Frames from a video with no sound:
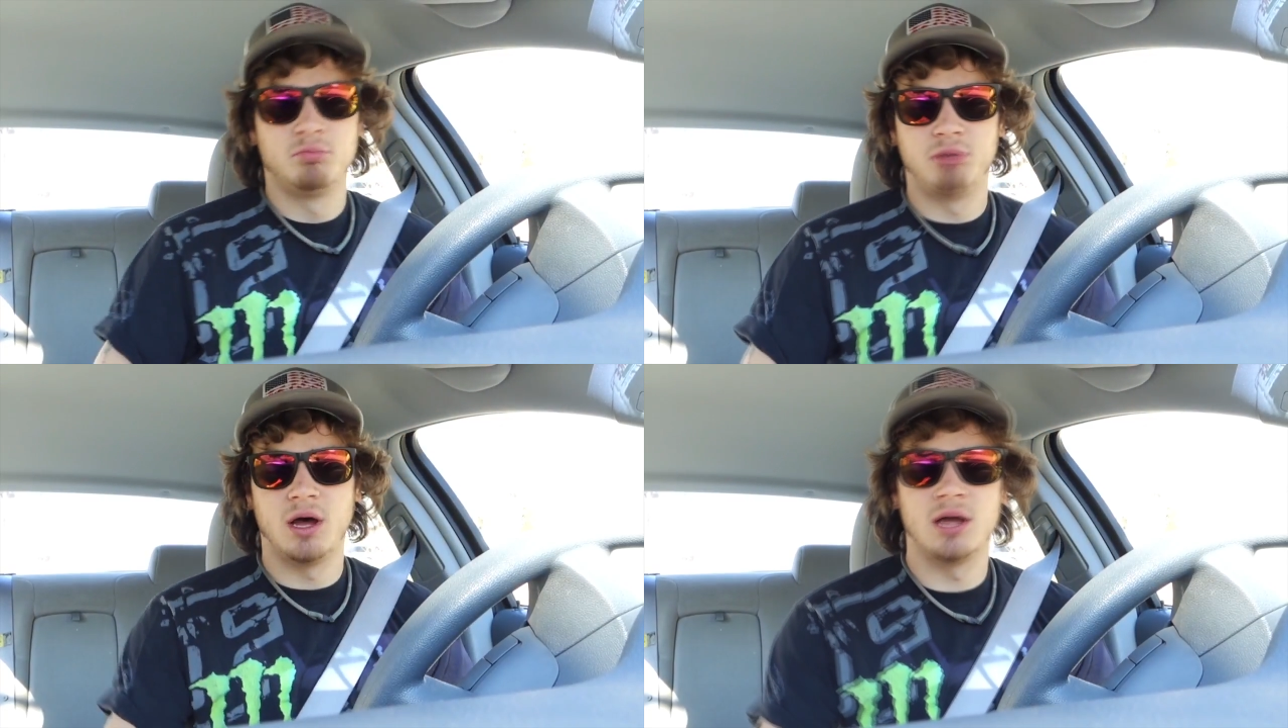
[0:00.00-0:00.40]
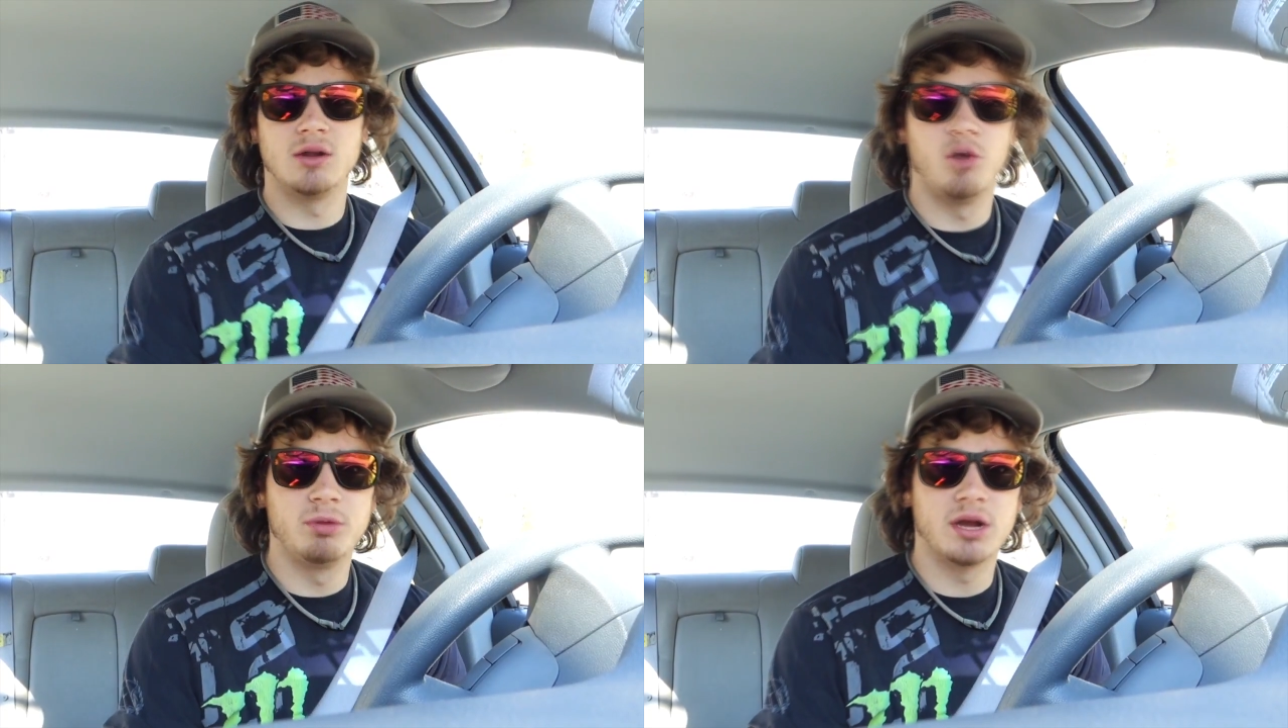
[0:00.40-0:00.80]
But
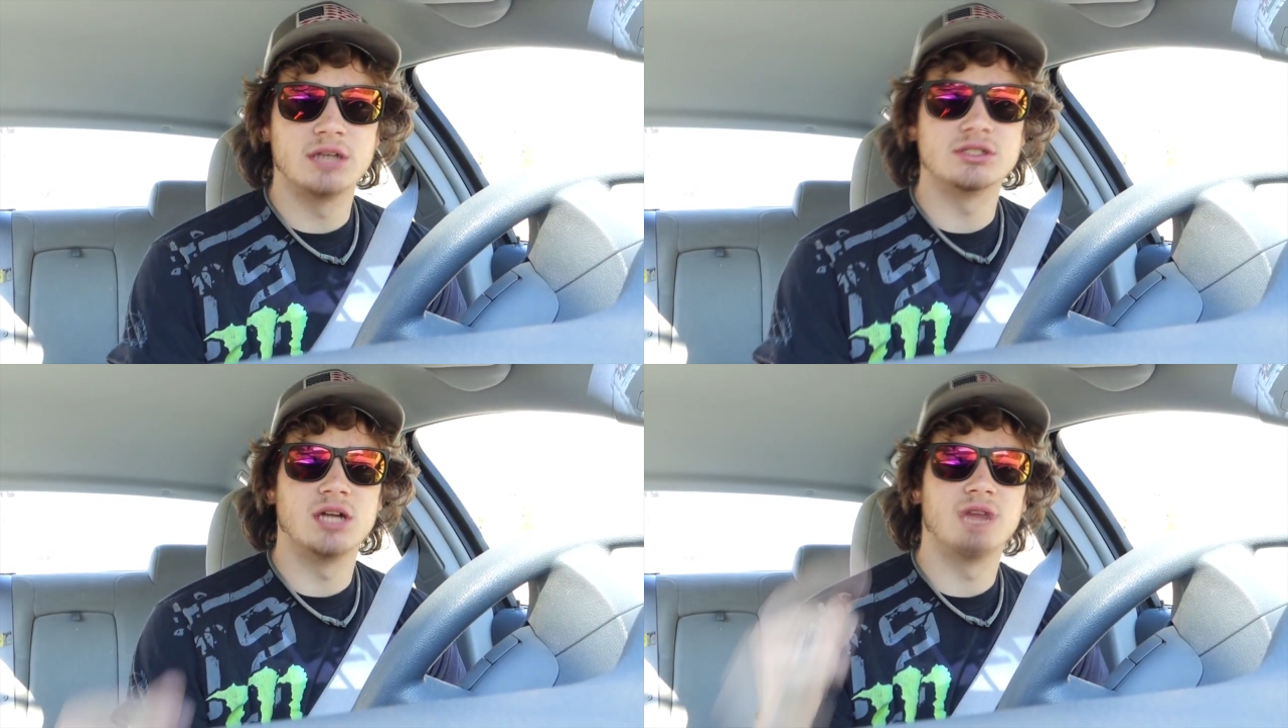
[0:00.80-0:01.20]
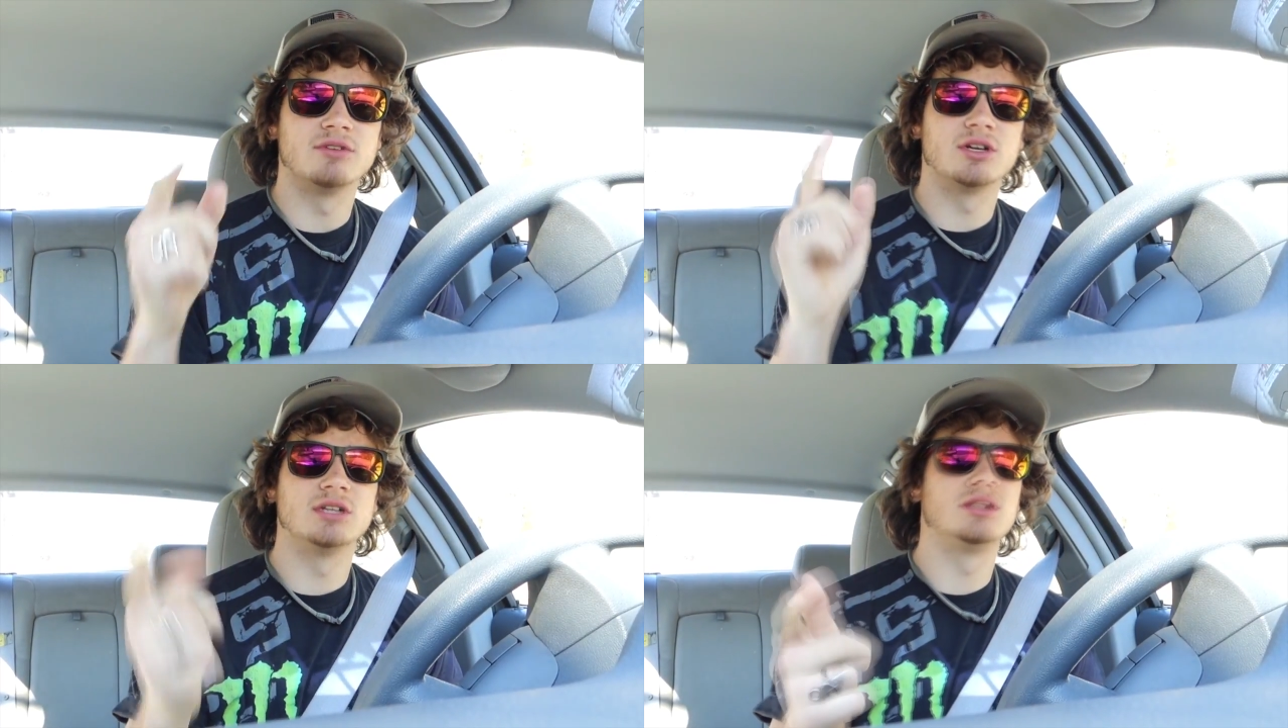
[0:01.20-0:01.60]
hope you guys are gonna have
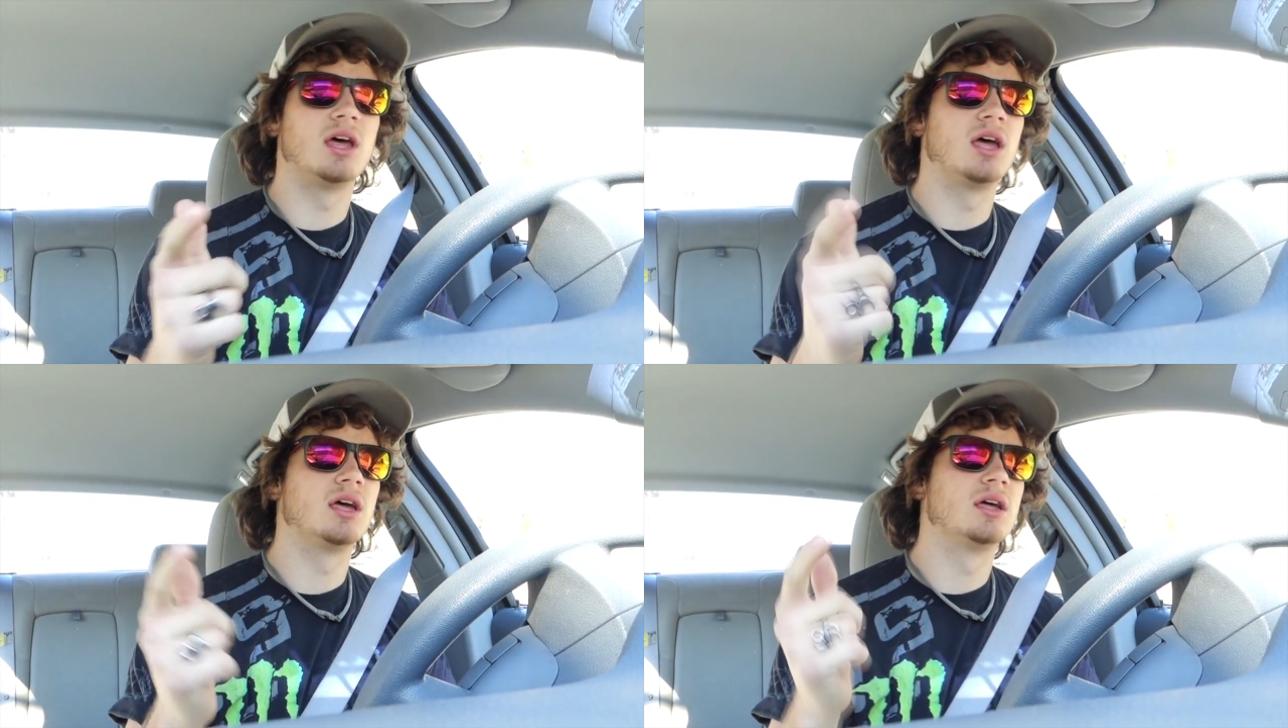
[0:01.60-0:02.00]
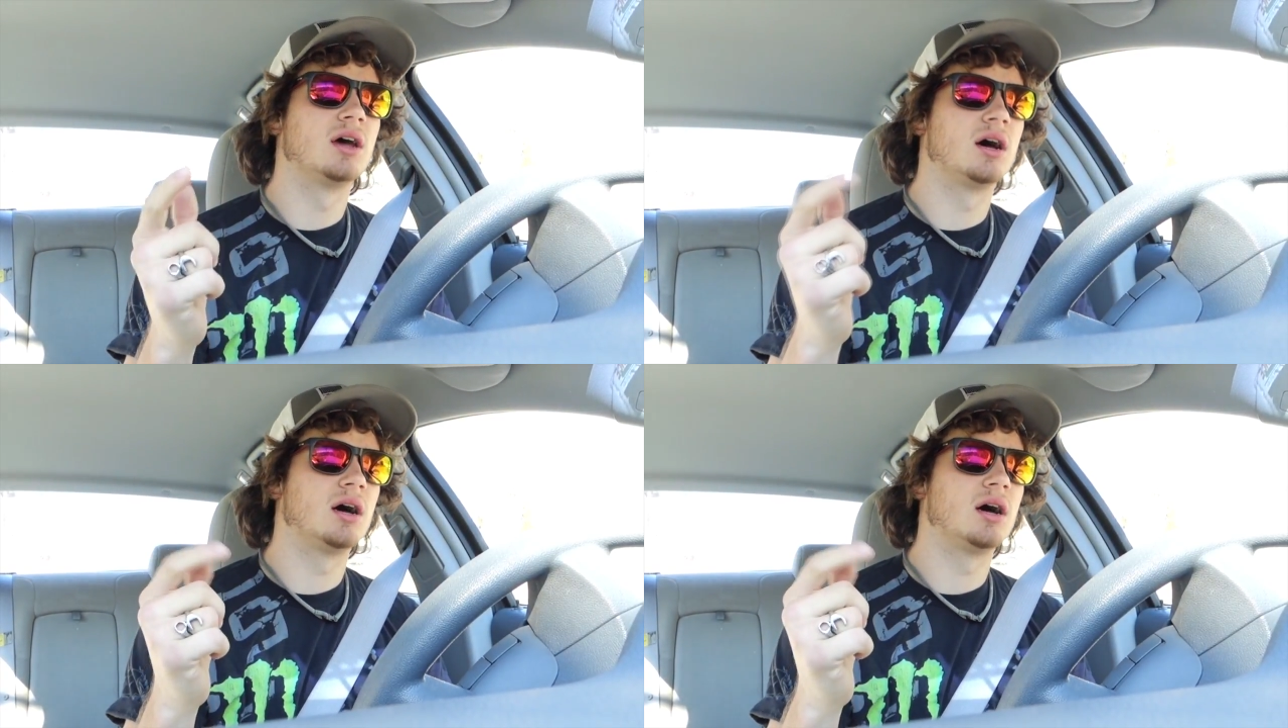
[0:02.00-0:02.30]
a good day.